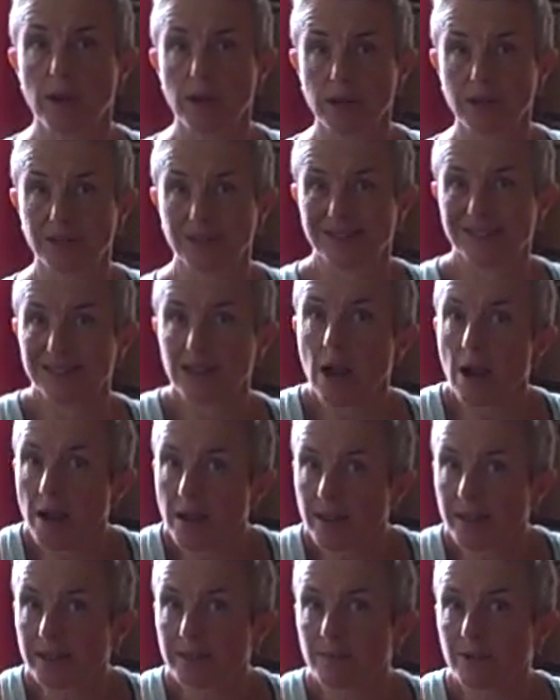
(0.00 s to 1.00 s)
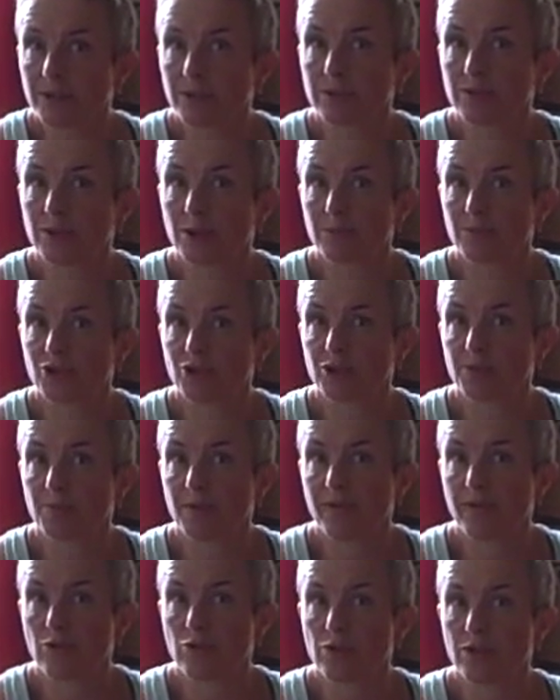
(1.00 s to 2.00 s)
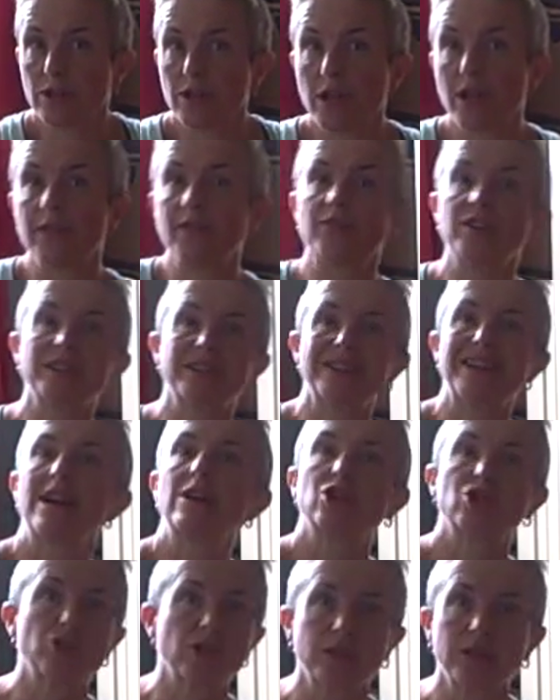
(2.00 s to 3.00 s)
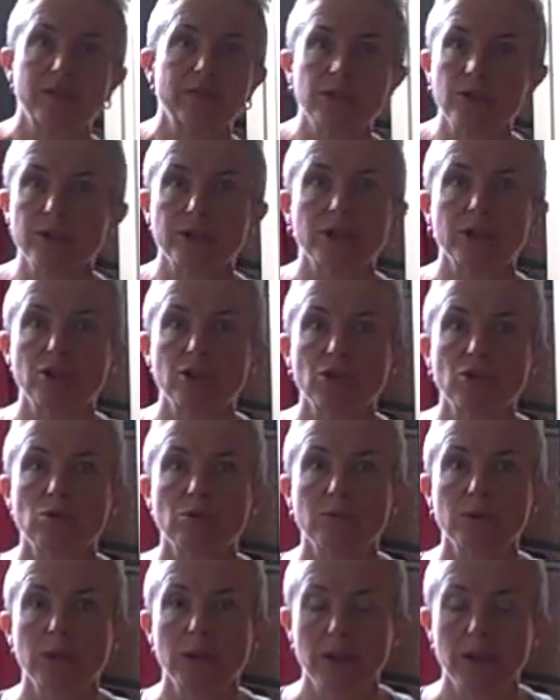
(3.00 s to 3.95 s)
is to tighten these muscles up just before the lift. This is how it transfers into normal